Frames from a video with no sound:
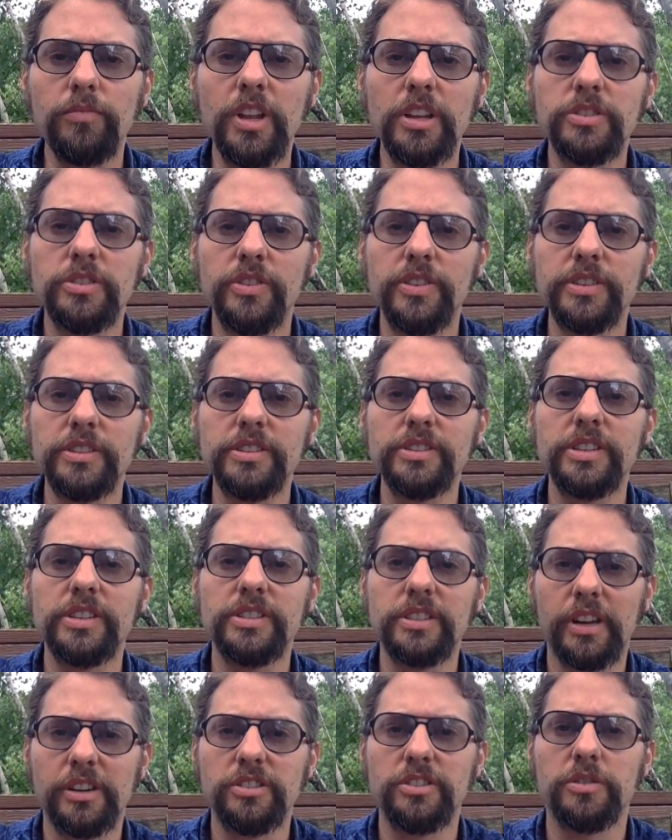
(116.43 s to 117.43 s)
So this is the
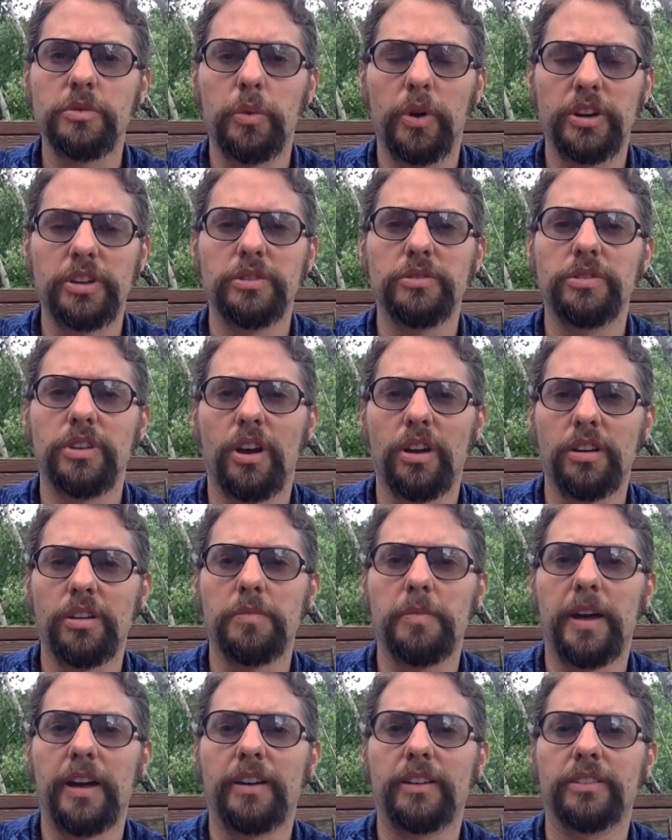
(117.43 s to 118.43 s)
section where you talk
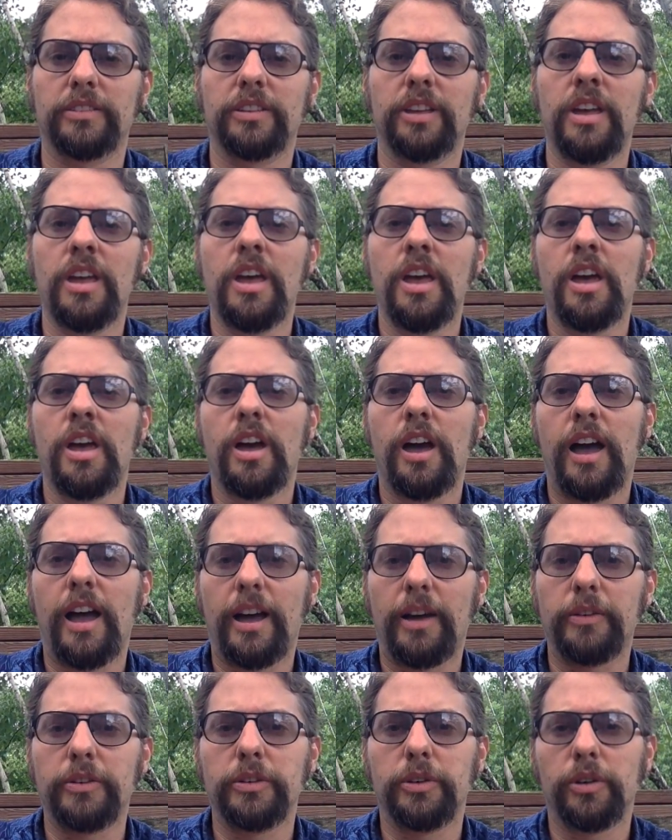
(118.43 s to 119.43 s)
about
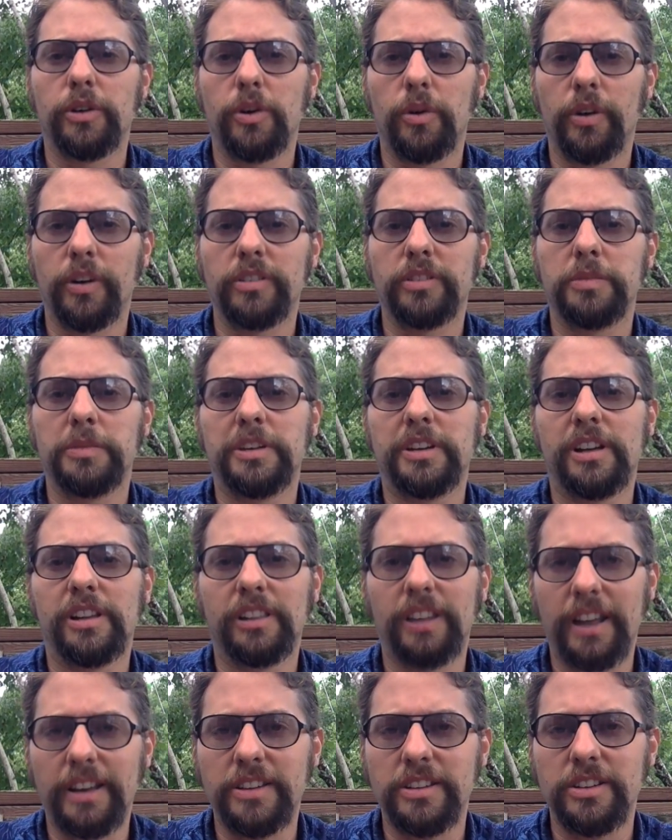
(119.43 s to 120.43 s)
how you're going to be
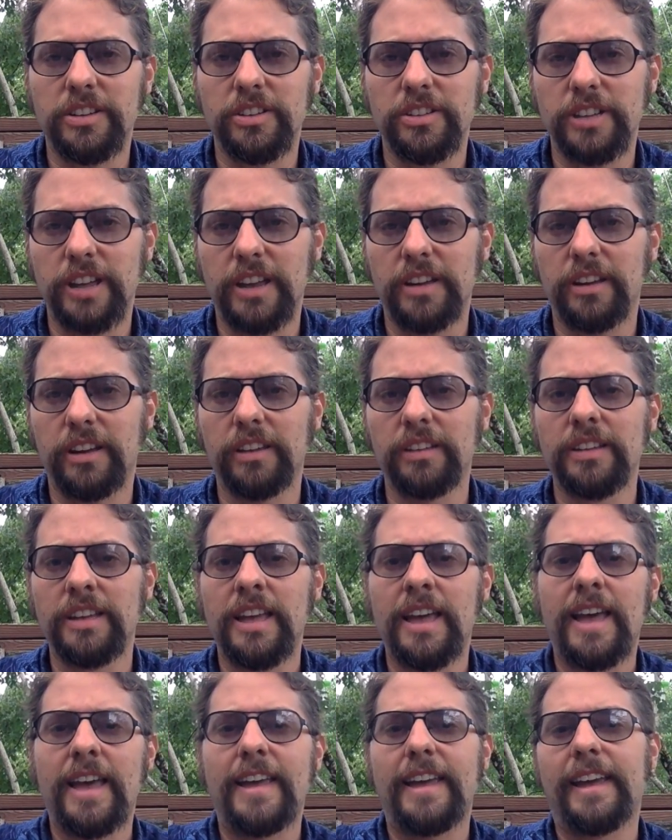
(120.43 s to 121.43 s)
collecting your data.
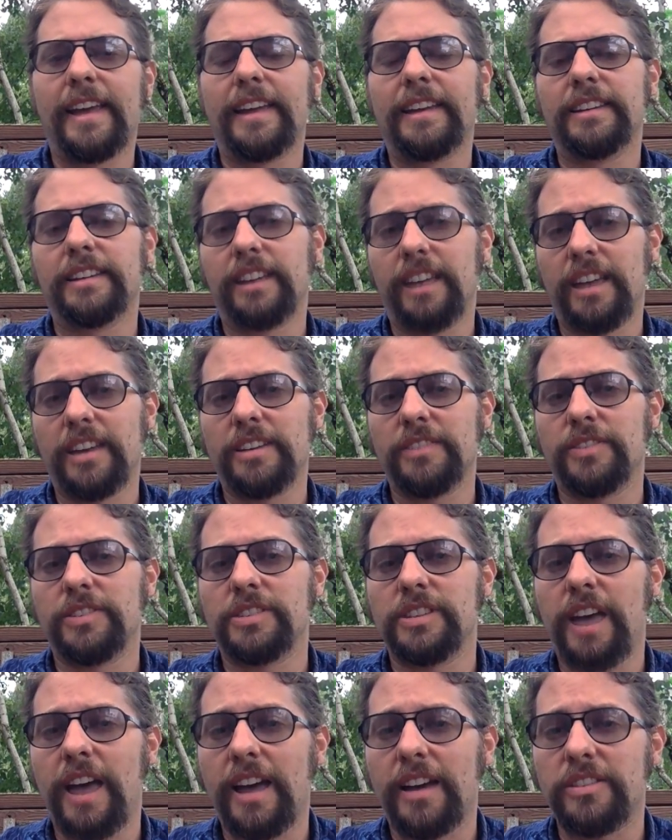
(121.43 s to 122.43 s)
And again, if
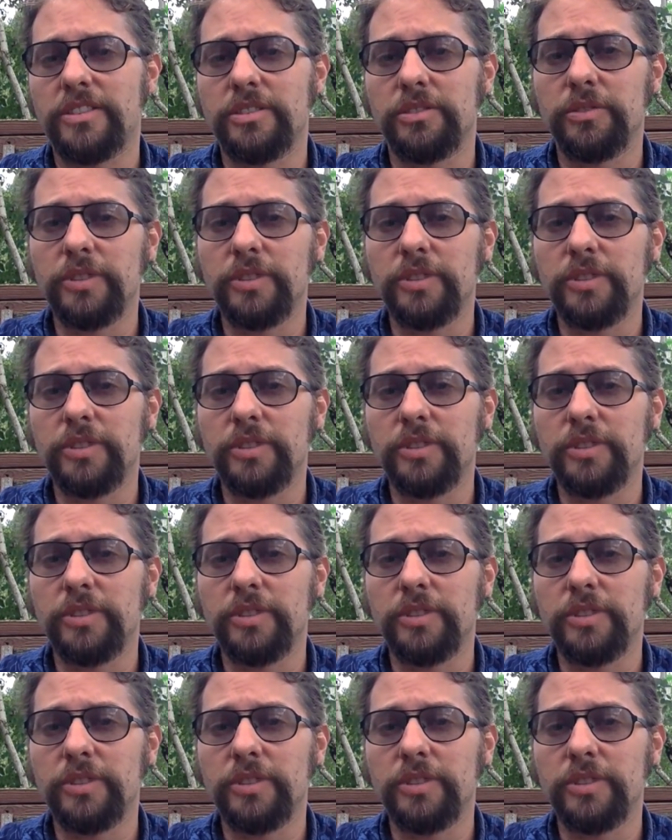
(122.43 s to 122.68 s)
it's action